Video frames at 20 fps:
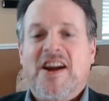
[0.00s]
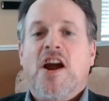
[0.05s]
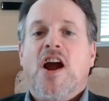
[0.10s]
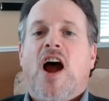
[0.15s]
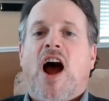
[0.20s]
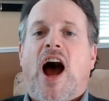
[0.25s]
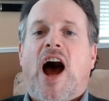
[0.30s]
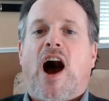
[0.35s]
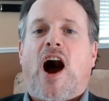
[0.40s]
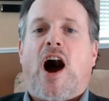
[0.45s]

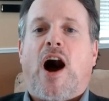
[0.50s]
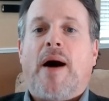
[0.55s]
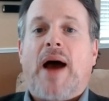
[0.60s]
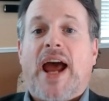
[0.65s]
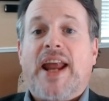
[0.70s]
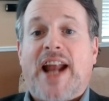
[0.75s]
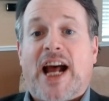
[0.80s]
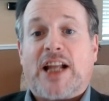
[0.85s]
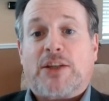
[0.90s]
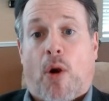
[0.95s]
uh,
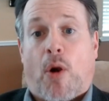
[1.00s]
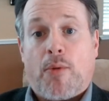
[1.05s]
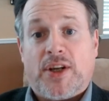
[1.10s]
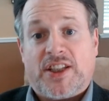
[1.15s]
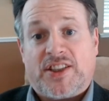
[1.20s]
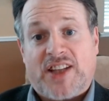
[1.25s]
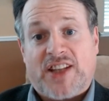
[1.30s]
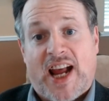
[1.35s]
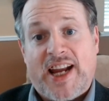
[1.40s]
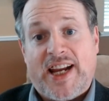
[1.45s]
and that's why we
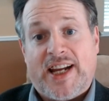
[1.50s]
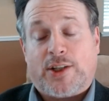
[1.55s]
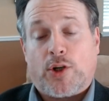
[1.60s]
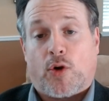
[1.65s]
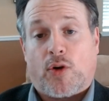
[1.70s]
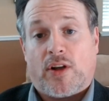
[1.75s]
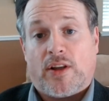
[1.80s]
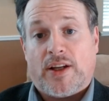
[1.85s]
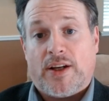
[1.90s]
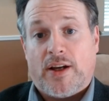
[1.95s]
stay
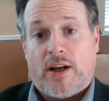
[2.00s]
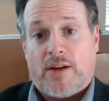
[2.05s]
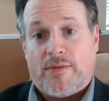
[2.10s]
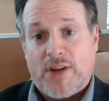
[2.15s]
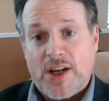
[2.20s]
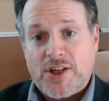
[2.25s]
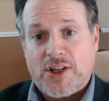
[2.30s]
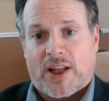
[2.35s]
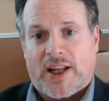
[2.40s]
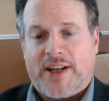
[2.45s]
eternally
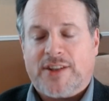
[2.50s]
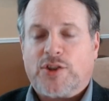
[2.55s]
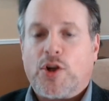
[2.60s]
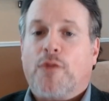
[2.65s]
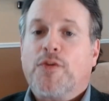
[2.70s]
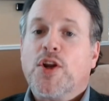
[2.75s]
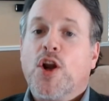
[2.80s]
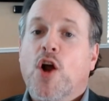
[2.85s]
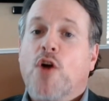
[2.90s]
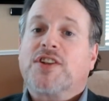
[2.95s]
vigilant. So
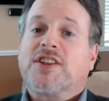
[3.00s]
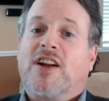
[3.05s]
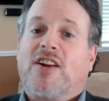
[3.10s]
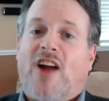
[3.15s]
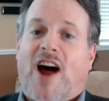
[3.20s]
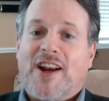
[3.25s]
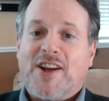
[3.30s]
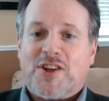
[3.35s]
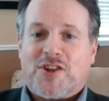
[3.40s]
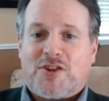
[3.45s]
if you notice in a
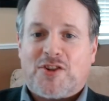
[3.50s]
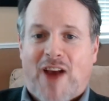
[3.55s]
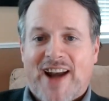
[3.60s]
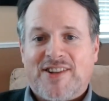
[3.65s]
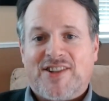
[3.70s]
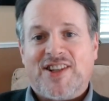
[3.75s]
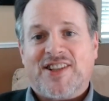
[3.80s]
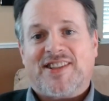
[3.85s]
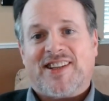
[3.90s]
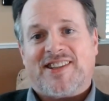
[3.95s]
lot of your
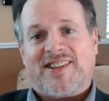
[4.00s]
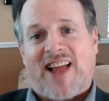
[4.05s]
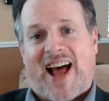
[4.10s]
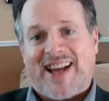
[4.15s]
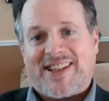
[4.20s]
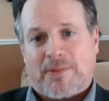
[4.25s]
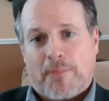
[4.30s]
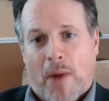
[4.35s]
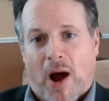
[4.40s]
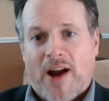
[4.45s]
strategies this
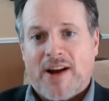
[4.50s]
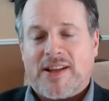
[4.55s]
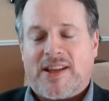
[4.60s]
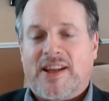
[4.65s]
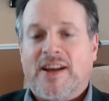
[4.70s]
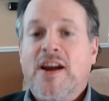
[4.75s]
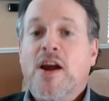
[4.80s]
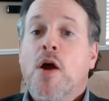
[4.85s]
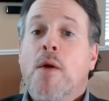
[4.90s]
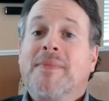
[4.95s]
last
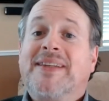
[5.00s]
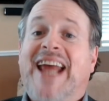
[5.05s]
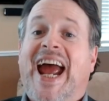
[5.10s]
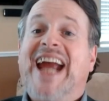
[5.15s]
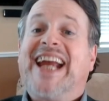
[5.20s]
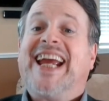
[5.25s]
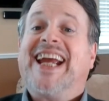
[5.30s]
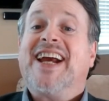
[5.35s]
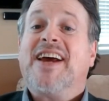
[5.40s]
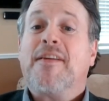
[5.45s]
month,
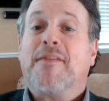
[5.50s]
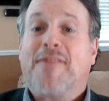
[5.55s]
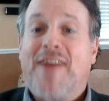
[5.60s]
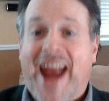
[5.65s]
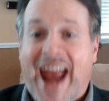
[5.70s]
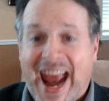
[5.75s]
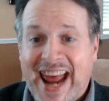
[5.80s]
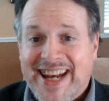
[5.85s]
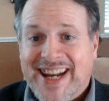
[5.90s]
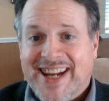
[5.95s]
taking
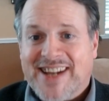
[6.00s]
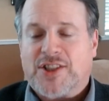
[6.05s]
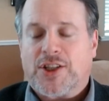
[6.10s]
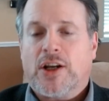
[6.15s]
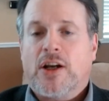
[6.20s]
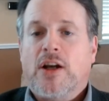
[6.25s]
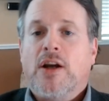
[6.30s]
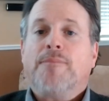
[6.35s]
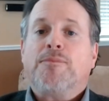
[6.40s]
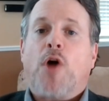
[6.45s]
advantage
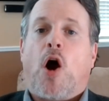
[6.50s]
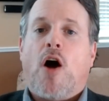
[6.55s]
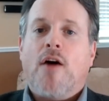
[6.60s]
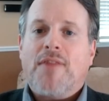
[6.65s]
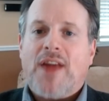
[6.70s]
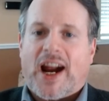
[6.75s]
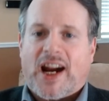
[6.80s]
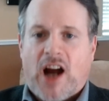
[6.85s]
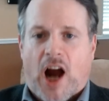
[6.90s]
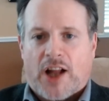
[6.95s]

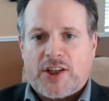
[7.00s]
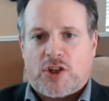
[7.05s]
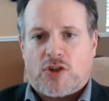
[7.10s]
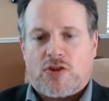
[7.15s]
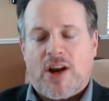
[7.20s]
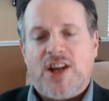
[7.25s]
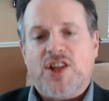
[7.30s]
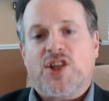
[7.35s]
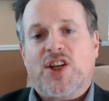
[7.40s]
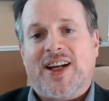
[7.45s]
of that
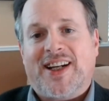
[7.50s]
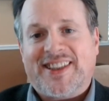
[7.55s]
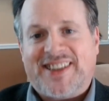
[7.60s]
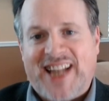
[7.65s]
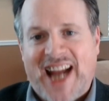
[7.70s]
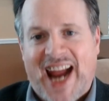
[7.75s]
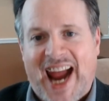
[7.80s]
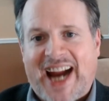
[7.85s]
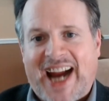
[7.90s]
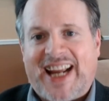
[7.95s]
concentration in
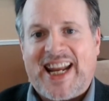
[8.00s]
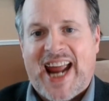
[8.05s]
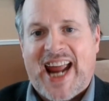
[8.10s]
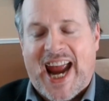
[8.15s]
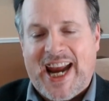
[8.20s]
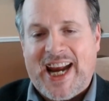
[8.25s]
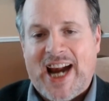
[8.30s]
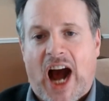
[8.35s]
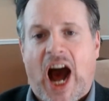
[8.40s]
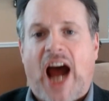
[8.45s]
tech and
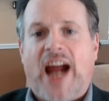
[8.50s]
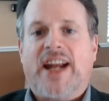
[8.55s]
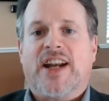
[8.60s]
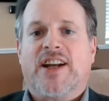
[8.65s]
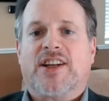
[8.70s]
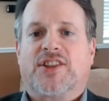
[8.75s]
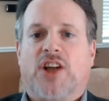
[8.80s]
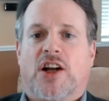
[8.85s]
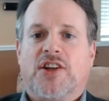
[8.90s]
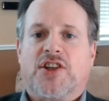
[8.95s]
AI
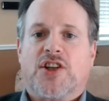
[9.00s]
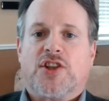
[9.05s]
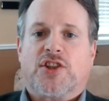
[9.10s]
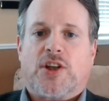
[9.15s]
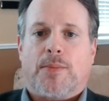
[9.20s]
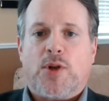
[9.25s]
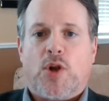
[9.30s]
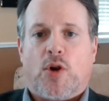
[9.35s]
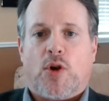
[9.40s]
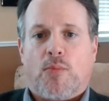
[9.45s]
and such and
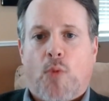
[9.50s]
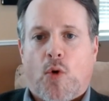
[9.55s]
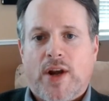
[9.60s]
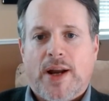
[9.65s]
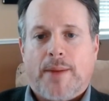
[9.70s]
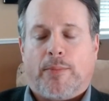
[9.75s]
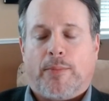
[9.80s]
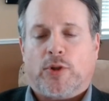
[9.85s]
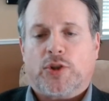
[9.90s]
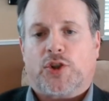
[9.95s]
some of your more
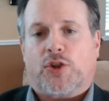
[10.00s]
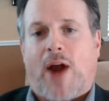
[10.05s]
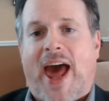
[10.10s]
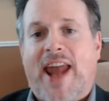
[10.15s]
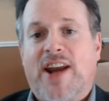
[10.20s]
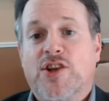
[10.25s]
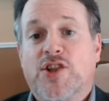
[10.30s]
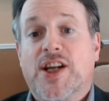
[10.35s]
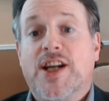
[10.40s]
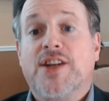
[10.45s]
nimble
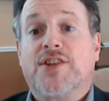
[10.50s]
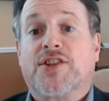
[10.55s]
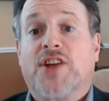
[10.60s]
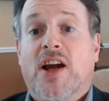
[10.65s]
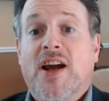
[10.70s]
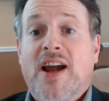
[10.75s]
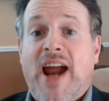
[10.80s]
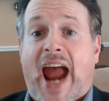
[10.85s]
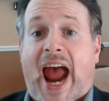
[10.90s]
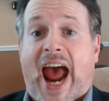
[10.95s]
strategies
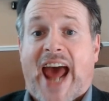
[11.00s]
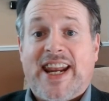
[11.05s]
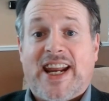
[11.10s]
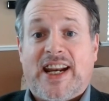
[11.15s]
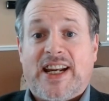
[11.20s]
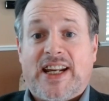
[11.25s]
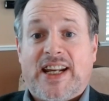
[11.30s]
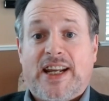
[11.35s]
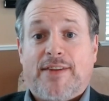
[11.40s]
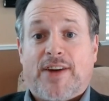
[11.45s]
and
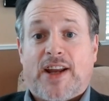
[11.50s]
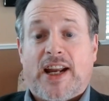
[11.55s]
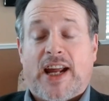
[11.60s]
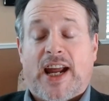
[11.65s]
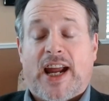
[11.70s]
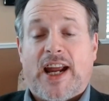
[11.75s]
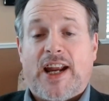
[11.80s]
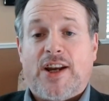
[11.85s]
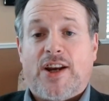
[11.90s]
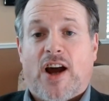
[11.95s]
then even
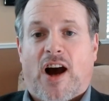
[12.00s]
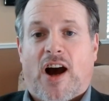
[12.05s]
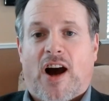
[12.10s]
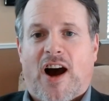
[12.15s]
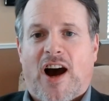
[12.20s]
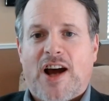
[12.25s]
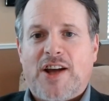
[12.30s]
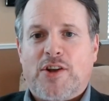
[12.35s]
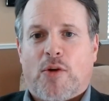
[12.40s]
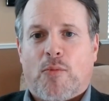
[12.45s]
in
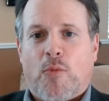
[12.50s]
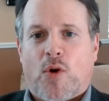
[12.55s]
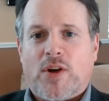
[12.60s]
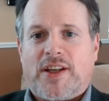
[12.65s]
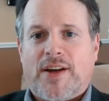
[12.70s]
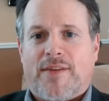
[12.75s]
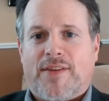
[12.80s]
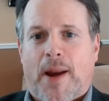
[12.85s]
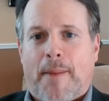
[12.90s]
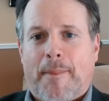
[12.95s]
uh, your more
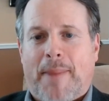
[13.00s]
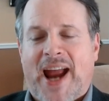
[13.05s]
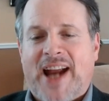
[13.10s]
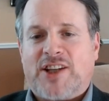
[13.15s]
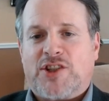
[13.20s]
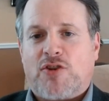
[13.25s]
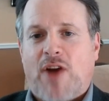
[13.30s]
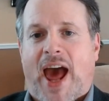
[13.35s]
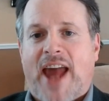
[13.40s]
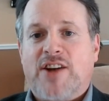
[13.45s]
dividend paying
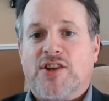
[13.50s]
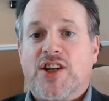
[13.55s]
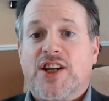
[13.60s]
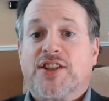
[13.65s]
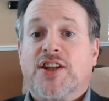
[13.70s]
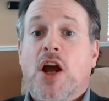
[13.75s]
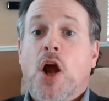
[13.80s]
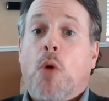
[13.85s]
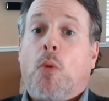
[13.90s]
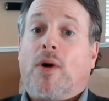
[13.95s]

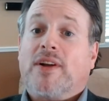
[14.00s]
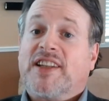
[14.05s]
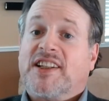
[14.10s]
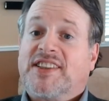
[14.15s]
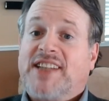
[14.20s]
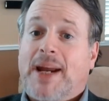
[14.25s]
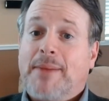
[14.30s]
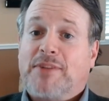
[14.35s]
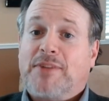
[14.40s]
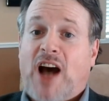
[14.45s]
strategies, while at the
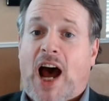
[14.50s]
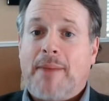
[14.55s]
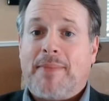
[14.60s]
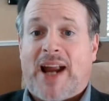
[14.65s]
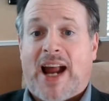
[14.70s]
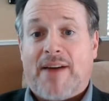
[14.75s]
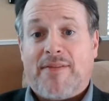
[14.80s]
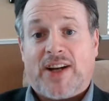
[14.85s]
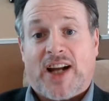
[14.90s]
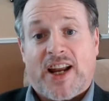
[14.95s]
same time
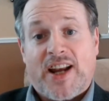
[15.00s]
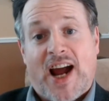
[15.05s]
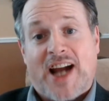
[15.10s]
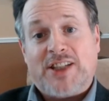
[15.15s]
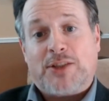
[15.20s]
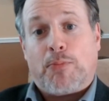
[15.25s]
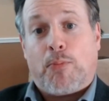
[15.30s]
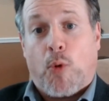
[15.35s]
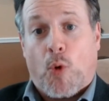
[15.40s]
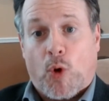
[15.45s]
having a
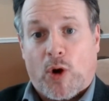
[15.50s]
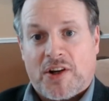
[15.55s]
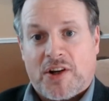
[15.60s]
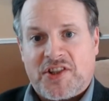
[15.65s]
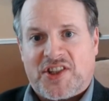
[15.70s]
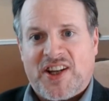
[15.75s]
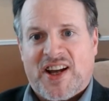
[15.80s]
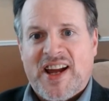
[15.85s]
nice bourse